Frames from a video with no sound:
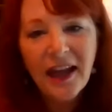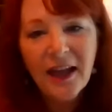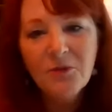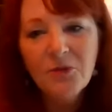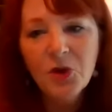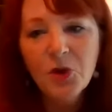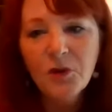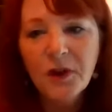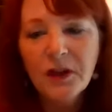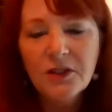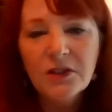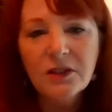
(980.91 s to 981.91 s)
and move
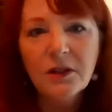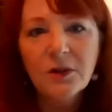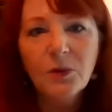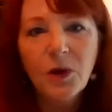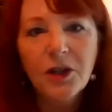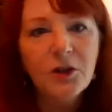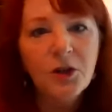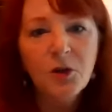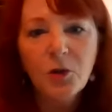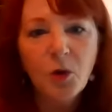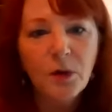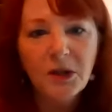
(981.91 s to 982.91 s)
into what the new
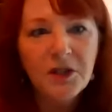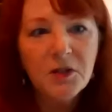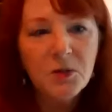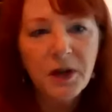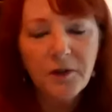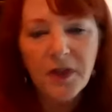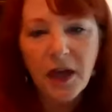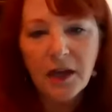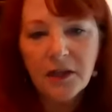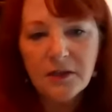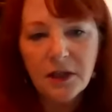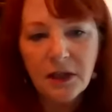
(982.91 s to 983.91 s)
normal is, whatever that
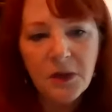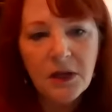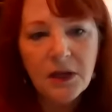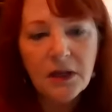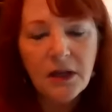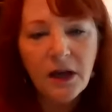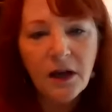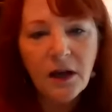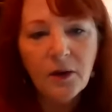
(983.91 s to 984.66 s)
is going to be,